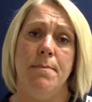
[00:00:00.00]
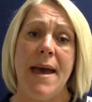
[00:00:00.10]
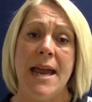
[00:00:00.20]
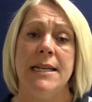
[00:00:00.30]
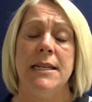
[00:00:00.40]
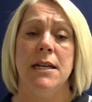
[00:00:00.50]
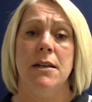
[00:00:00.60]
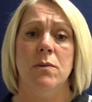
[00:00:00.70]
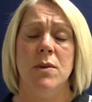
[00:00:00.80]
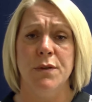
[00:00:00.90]
Ben
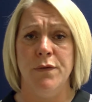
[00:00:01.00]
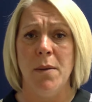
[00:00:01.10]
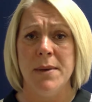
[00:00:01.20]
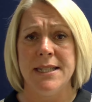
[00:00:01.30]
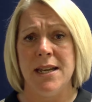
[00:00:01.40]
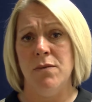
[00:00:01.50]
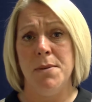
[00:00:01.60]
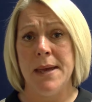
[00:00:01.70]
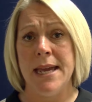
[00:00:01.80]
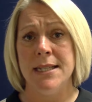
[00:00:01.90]
was vomiting
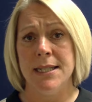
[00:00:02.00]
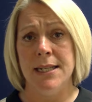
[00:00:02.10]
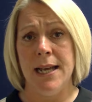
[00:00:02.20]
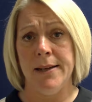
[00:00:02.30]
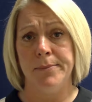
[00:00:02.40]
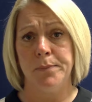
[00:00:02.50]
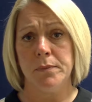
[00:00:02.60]
repeatedly.